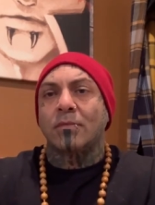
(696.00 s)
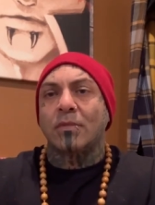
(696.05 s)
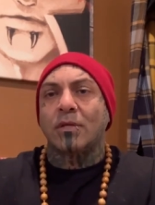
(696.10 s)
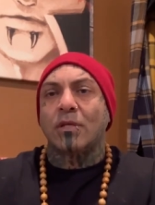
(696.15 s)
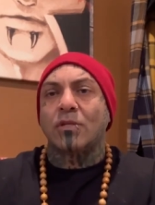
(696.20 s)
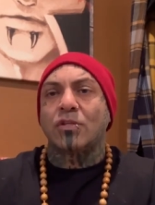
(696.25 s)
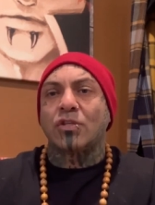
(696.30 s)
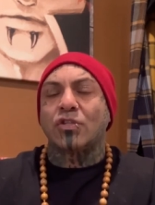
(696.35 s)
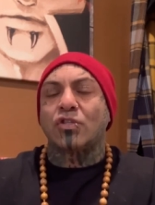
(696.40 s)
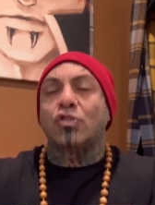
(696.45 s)

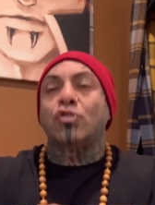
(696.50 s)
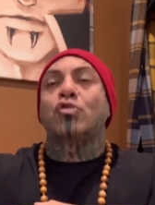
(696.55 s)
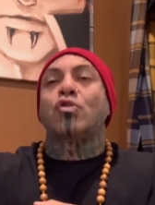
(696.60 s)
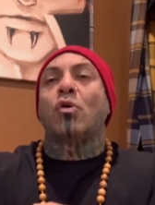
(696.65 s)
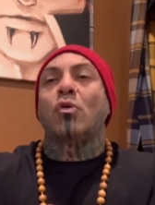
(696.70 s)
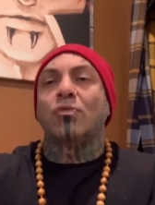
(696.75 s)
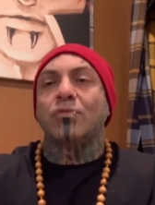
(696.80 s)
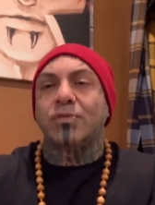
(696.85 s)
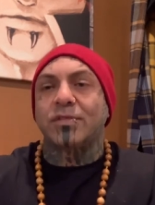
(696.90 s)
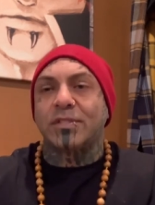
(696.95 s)
It just
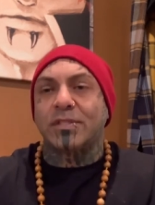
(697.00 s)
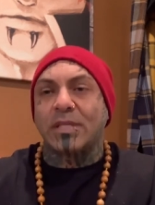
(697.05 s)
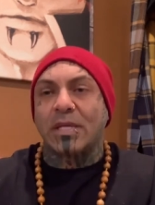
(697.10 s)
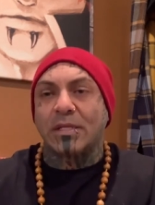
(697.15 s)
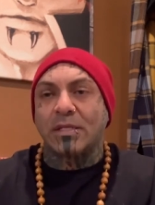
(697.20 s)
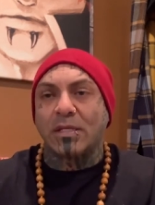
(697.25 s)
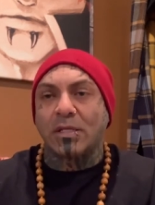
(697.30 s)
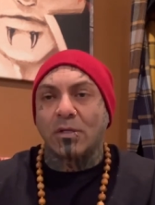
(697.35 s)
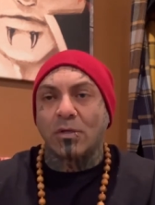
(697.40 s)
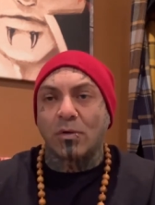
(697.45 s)
jolts
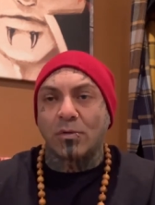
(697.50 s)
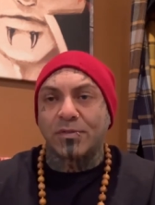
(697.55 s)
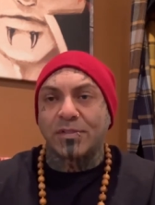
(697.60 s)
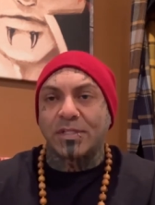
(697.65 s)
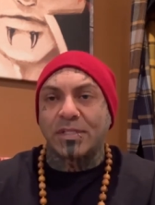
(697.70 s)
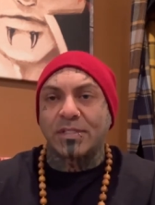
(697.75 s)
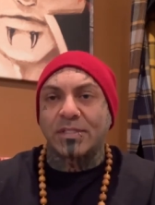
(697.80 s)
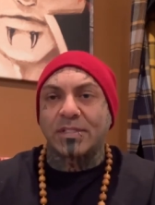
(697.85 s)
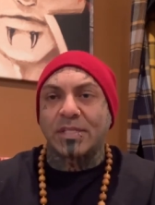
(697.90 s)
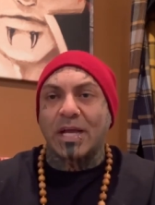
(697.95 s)
and he holds
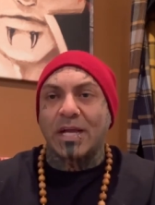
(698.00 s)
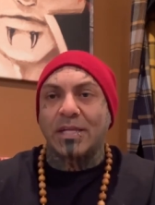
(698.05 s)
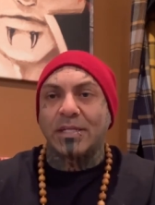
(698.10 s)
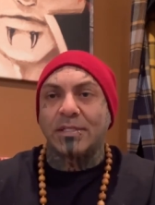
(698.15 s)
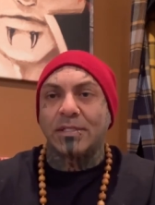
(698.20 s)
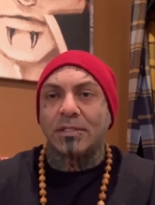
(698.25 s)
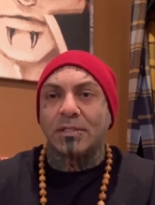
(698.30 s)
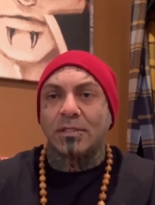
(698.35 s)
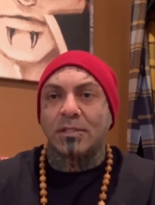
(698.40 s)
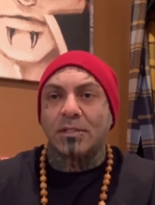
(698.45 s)
it
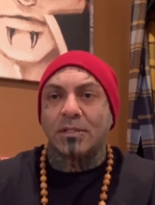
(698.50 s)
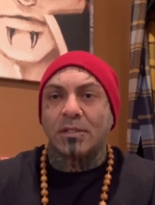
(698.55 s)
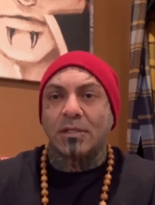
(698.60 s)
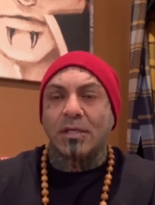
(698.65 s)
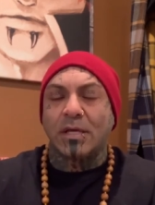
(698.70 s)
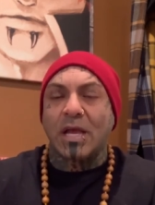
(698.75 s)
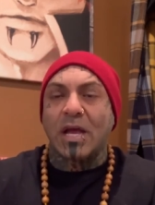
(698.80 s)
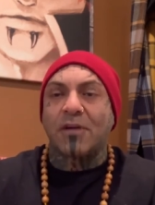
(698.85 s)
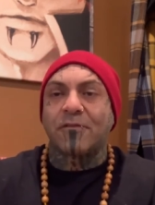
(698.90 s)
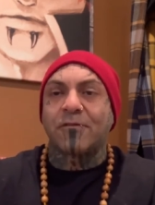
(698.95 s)
inside.
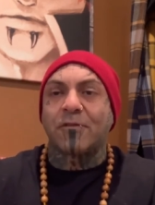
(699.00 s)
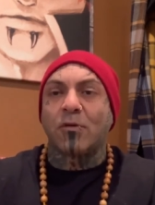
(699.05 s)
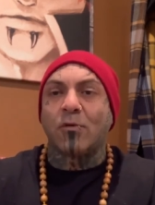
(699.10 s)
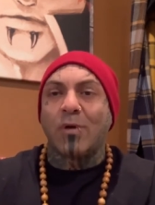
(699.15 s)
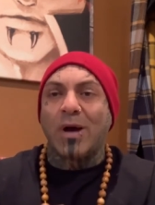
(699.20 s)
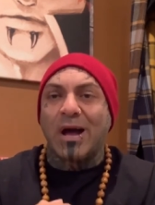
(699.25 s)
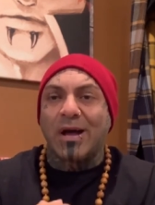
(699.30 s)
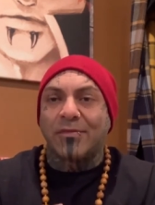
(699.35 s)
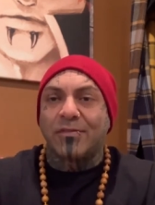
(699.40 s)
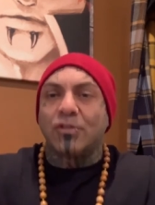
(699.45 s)
After a
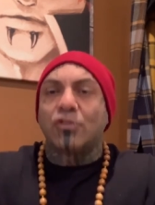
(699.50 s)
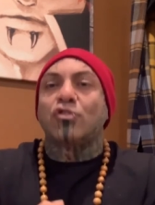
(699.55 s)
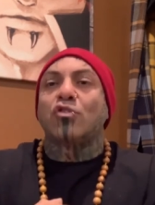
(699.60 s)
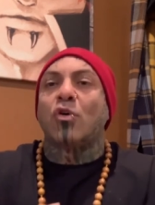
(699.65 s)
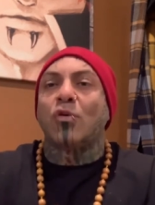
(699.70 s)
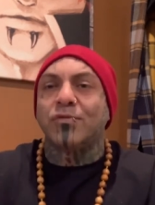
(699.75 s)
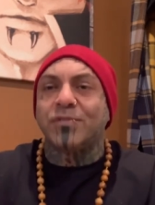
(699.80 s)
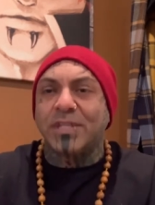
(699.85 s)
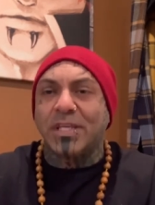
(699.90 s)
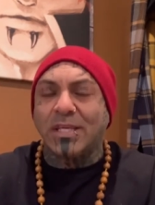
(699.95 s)
while, the
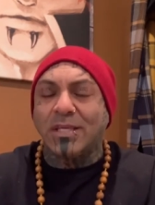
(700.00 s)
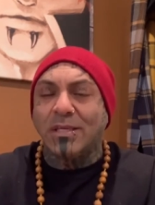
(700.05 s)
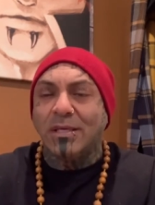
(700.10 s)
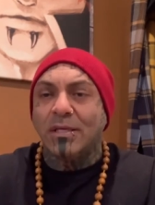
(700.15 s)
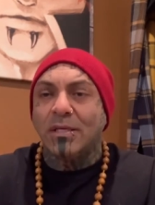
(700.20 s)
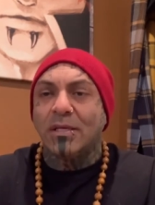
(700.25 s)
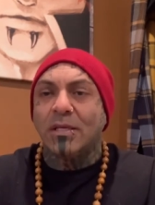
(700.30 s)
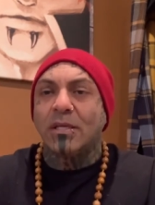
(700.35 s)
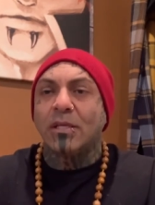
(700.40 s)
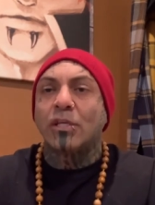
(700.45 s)

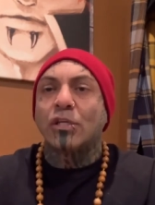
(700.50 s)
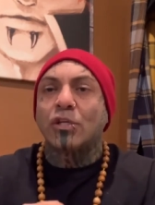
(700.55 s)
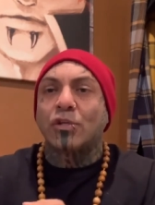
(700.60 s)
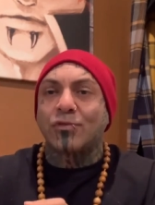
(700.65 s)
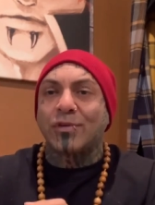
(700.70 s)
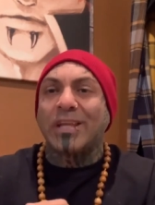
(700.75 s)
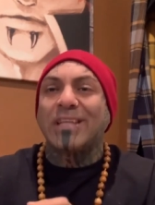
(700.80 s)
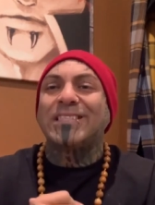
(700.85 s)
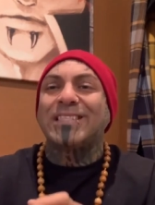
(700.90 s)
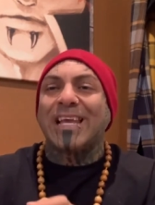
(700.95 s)
jolting
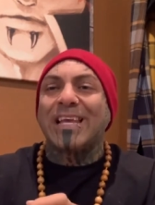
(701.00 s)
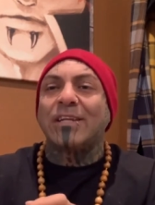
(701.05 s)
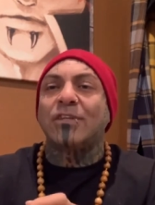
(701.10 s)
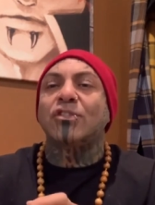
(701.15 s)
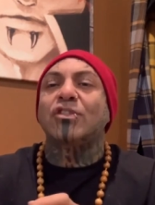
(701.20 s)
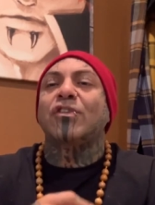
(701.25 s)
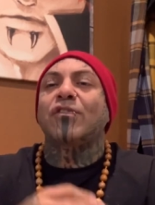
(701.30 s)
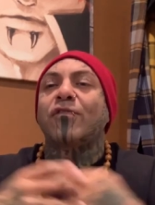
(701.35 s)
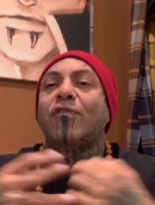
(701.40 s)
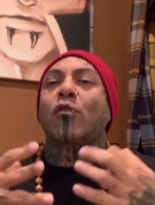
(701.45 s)
creates
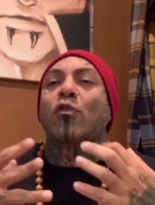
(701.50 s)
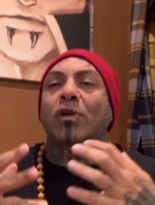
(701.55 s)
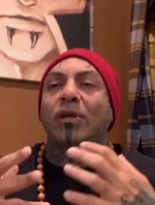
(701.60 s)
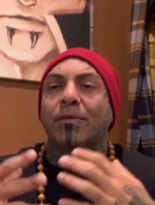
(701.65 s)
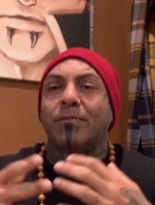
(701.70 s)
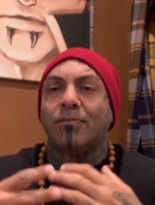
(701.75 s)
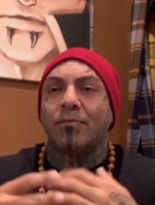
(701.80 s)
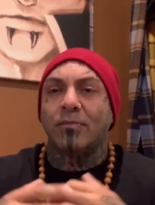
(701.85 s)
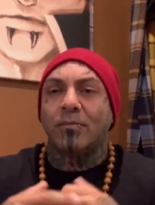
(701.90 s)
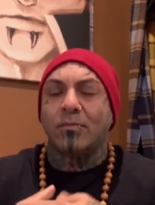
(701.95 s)
energy for
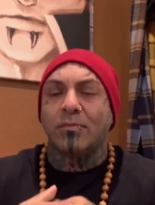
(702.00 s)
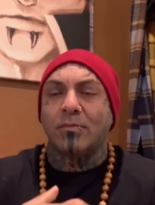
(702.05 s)
him.